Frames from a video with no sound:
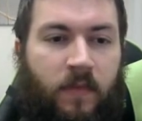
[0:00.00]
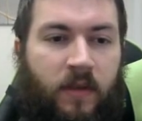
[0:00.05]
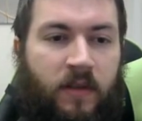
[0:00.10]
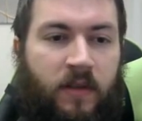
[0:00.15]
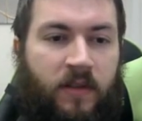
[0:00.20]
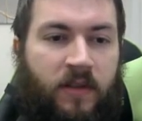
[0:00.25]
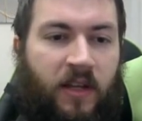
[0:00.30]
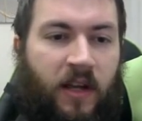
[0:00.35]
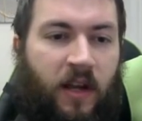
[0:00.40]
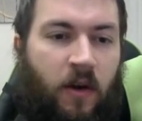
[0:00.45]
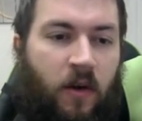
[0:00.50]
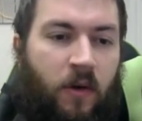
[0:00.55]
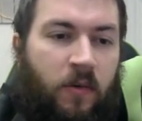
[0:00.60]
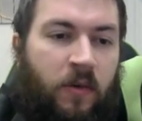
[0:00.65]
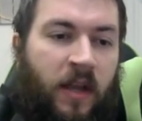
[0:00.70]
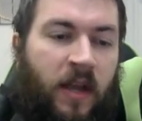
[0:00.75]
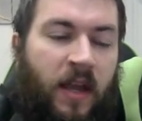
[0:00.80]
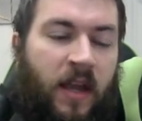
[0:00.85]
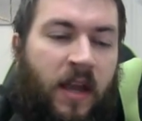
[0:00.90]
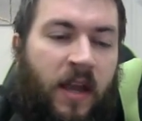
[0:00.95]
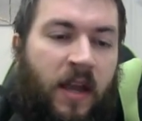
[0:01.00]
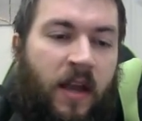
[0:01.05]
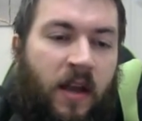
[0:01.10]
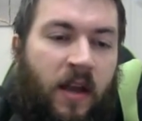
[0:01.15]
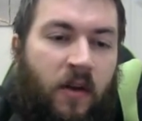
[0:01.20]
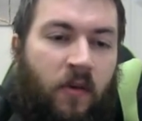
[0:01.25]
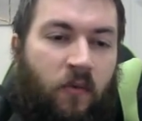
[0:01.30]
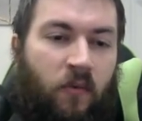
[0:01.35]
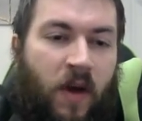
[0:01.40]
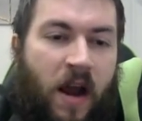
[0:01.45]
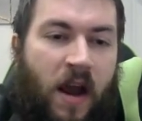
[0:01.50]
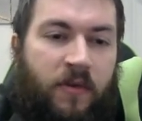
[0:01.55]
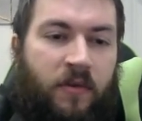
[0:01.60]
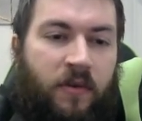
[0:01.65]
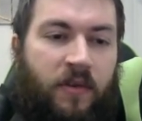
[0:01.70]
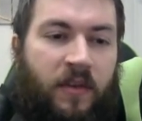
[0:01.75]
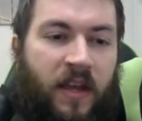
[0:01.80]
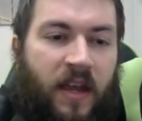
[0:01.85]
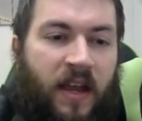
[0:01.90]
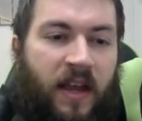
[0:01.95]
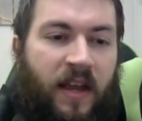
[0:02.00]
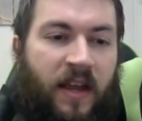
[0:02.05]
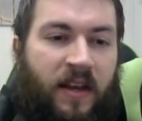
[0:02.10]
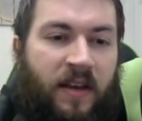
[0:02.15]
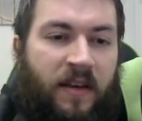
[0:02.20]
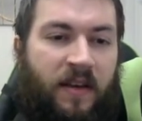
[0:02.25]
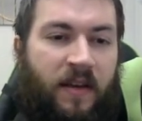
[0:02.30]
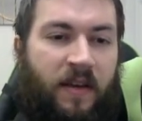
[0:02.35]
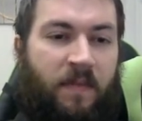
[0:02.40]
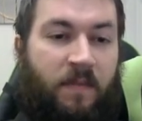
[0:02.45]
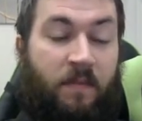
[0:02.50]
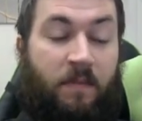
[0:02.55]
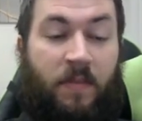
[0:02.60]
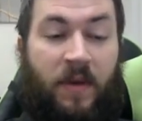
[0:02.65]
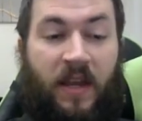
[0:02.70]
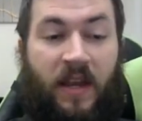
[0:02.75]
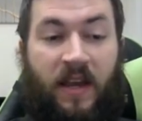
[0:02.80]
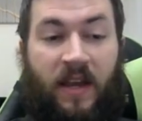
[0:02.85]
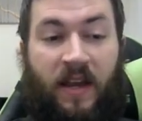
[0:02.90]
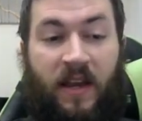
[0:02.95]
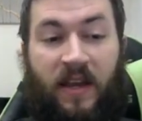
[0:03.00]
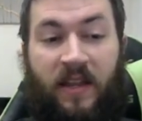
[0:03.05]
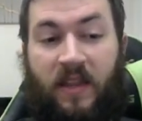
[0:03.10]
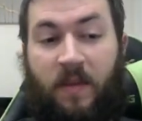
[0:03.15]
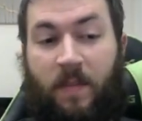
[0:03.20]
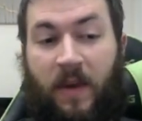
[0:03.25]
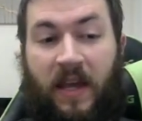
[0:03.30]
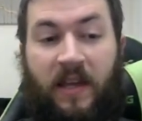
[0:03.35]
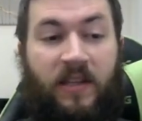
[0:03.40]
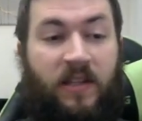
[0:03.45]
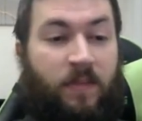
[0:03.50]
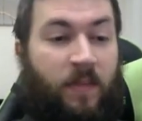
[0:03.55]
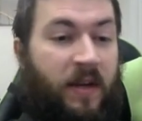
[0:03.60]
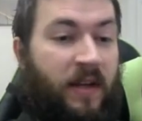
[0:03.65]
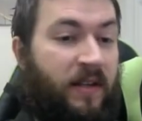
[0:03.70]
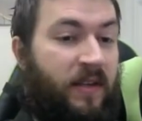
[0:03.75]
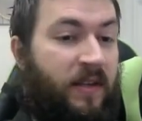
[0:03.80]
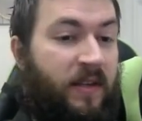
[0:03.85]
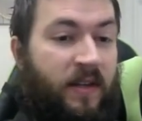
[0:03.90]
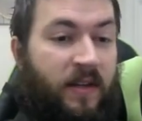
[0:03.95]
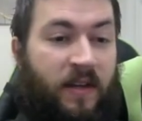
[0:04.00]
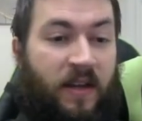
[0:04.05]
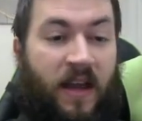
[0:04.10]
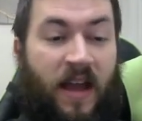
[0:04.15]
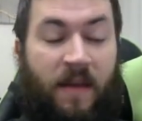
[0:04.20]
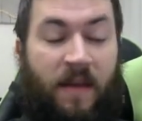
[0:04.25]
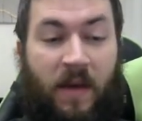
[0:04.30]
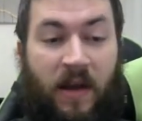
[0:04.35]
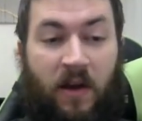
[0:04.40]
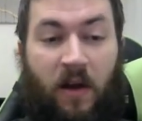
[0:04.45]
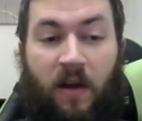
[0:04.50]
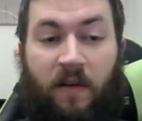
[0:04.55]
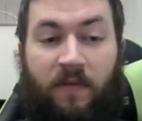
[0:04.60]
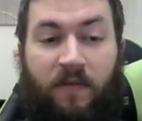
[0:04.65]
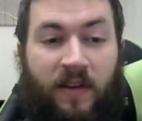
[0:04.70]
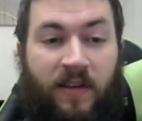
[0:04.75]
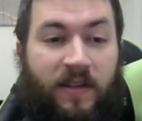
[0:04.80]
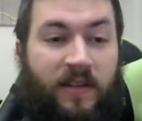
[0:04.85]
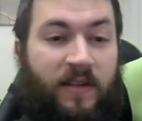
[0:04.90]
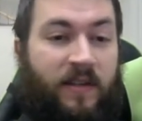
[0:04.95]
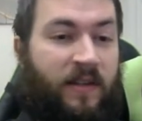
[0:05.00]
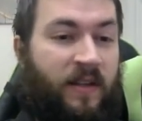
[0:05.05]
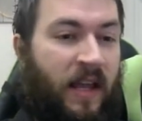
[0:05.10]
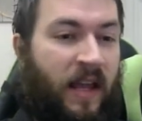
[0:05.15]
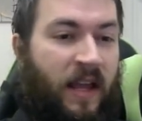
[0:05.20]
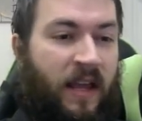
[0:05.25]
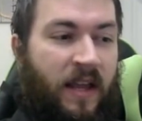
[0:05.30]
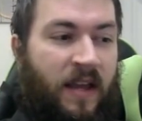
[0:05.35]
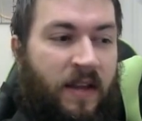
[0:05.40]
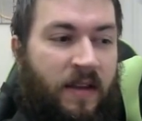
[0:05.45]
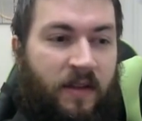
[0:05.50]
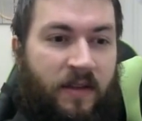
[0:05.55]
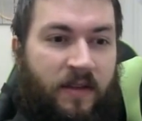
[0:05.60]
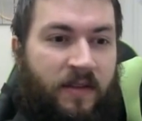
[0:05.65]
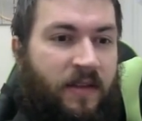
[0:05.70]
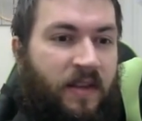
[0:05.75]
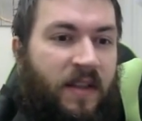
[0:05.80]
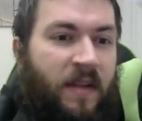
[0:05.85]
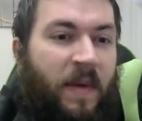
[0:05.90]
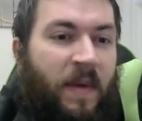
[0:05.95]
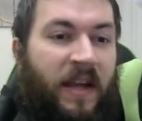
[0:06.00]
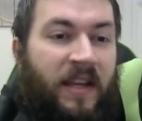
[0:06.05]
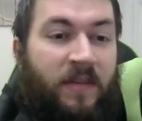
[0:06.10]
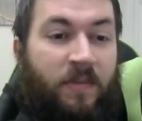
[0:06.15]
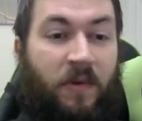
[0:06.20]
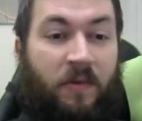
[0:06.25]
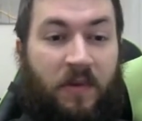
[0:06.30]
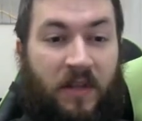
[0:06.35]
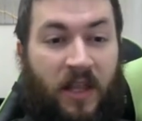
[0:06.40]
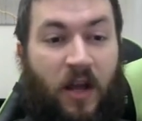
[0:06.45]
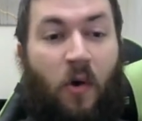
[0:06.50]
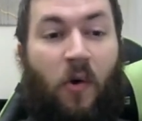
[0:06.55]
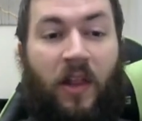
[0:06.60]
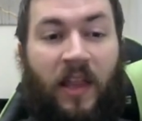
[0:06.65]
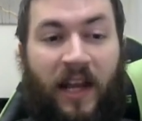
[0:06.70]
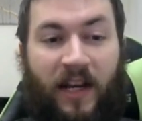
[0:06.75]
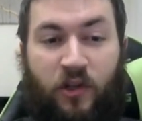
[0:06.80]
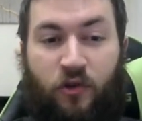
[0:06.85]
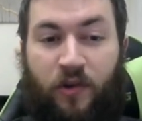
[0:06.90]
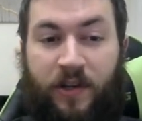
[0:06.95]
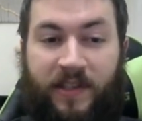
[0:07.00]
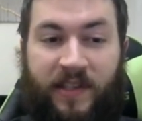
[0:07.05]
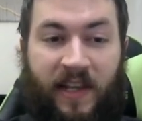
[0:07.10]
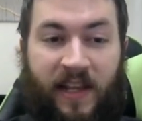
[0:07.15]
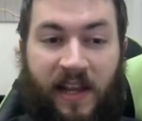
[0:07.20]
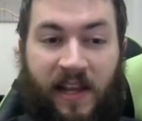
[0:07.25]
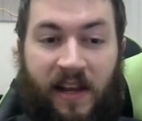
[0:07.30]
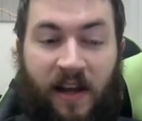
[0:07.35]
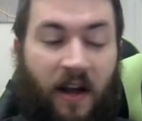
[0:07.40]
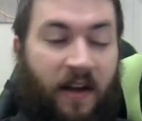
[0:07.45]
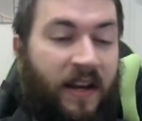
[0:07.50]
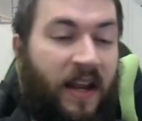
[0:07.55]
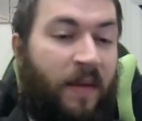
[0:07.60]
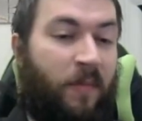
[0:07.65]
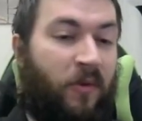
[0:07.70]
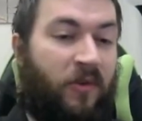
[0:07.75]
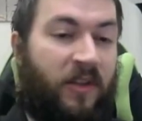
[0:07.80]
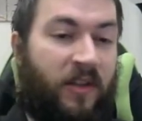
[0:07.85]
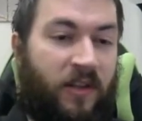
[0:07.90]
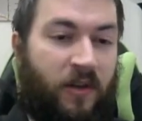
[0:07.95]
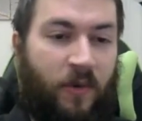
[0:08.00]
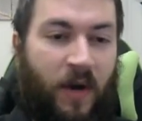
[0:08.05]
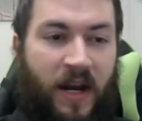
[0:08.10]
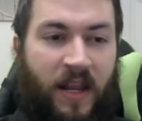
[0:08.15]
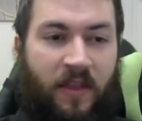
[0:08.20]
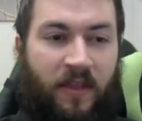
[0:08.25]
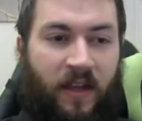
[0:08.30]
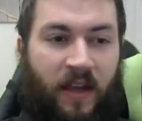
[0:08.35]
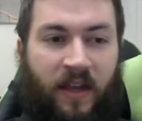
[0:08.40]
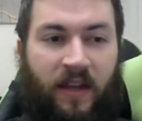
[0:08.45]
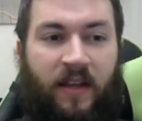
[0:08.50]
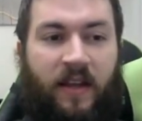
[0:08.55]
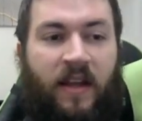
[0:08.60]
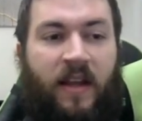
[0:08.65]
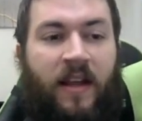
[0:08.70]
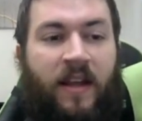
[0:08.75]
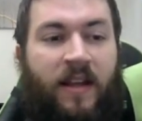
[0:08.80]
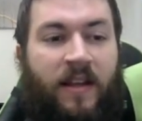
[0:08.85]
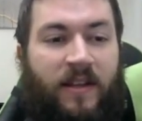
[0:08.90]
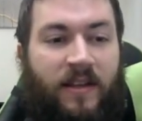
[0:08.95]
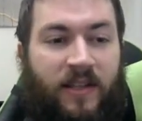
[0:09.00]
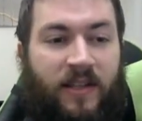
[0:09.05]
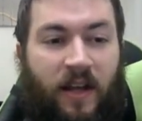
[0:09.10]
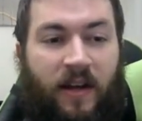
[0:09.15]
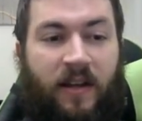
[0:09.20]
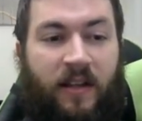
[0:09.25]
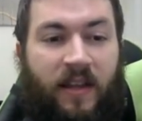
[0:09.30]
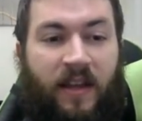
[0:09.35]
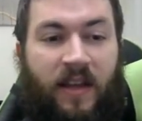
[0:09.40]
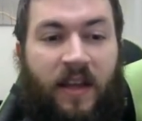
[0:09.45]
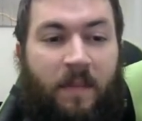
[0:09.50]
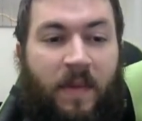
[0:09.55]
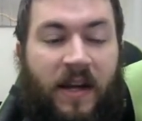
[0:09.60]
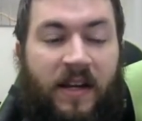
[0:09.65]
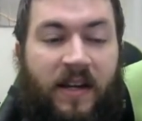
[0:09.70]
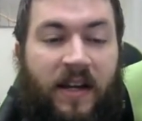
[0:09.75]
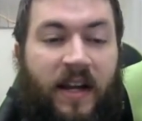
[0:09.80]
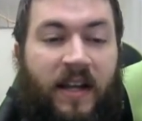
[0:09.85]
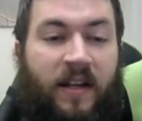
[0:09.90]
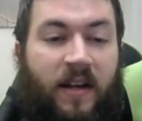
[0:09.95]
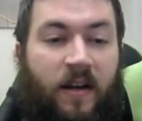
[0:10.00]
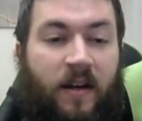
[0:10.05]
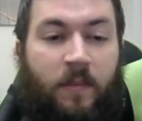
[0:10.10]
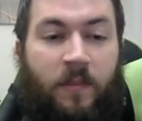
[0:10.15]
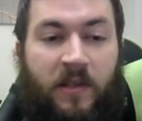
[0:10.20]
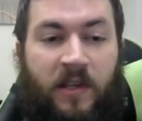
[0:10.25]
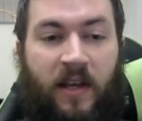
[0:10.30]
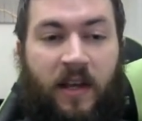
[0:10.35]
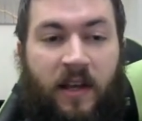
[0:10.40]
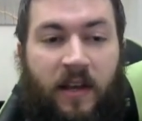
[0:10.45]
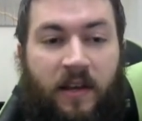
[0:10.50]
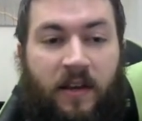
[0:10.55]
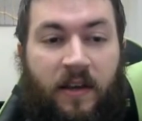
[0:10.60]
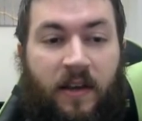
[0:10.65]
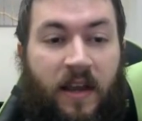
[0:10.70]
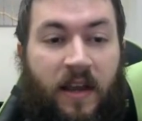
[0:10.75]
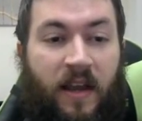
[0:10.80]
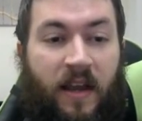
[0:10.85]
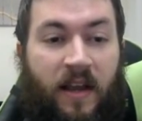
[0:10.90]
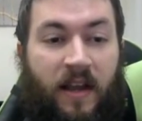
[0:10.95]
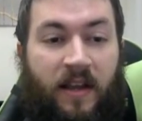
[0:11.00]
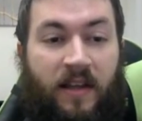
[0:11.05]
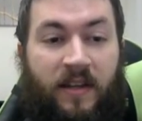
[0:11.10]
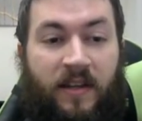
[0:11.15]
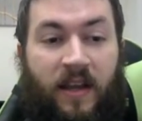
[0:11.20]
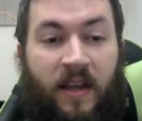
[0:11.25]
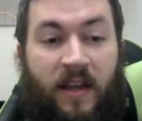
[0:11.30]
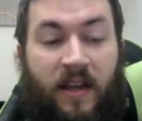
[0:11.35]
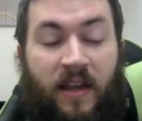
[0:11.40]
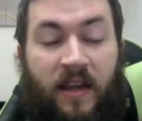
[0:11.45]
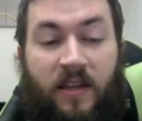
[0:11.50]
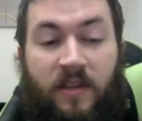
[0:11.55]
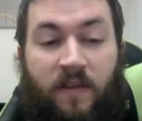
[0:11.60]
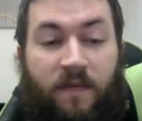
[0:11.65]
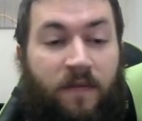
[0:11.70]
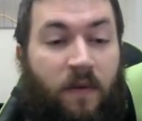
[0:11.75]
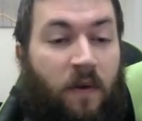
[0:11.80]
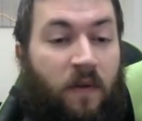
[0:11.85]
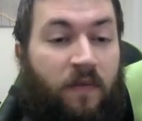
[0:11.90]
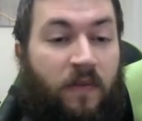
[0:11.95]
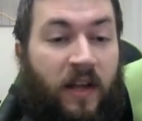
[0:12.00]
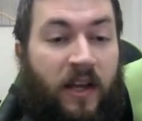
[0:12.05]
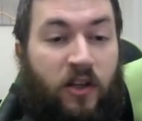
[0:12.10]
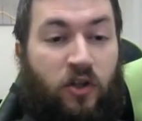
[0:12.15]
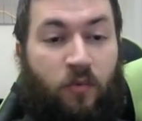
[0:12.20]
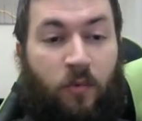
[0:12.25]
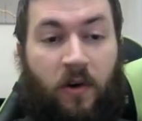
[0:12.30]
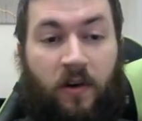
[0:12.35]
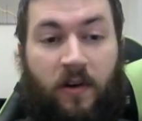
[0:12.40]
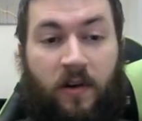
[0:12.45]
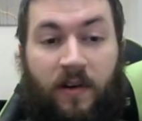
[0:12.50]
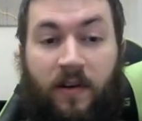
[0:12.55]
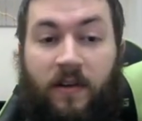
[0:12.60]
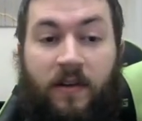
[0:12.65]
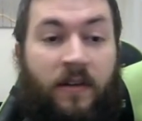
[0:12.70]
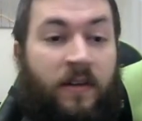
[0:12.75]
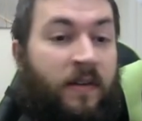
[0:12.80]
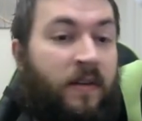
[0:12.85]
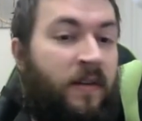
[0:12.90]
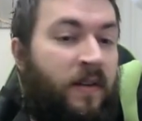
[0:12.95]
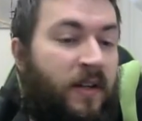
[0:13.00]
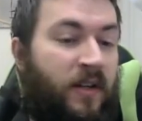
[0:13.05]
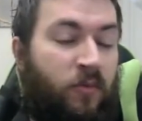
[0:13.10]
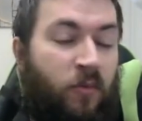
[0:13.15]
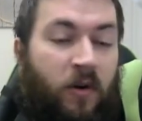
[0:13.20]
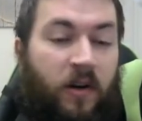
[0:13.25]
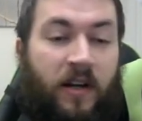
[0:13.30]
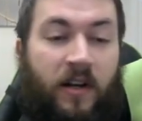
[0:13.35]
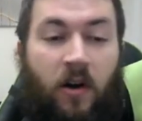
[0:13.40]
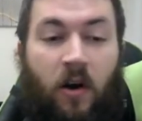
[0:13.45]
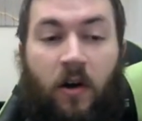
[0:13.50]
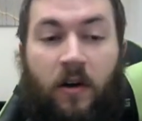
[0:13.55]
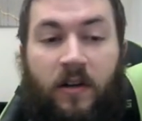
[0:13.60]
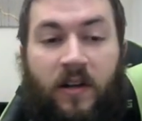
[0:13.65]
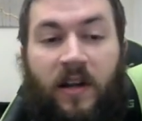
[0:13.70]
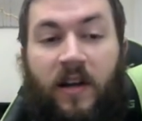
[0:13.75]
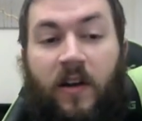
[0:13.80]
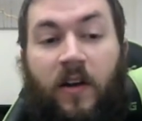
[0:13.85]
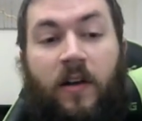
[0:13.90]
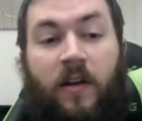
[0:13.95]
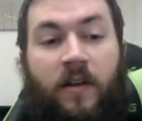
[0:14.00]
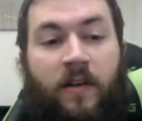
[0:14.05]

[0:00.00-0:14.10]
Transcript: So rather than being in the basement at my office, just in the basement with no electricity, unable to do anything, suddenly my knight comes in and he's a full-fledged worker. He's working hard here.